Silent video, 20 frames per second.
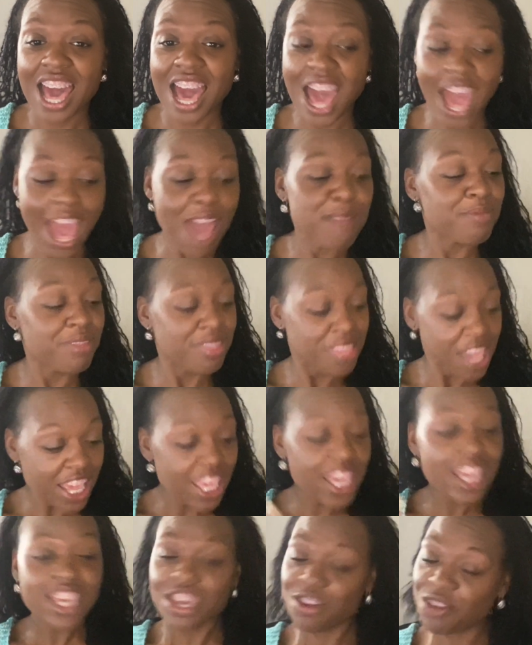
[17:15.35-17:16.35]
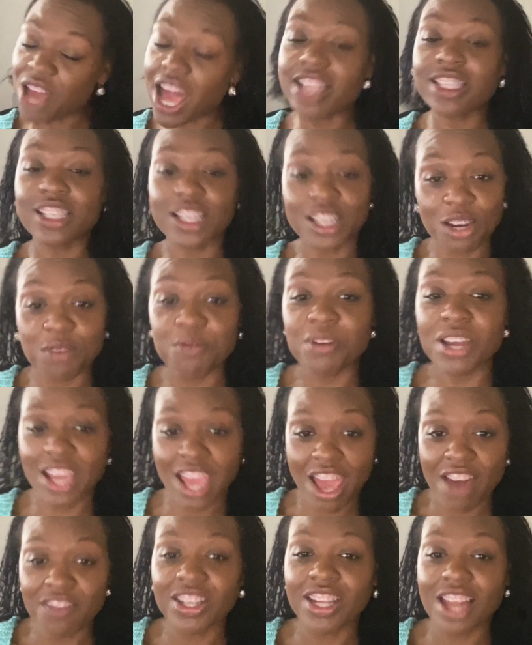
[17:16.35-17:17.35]
I'm thinking you guys are going to want to
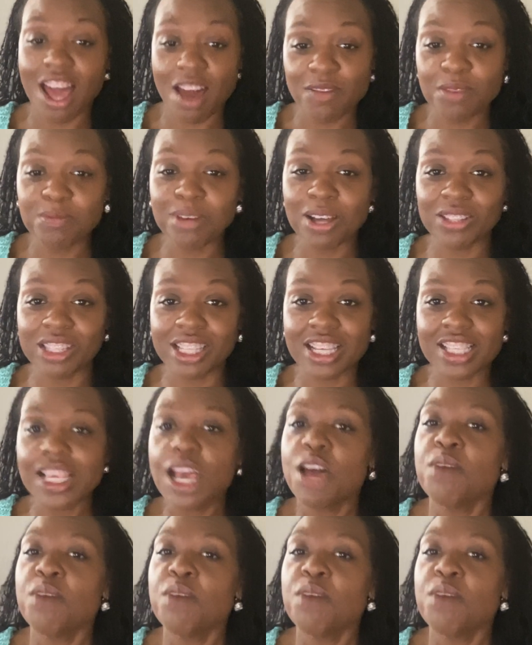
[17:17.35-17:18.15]
have a live about this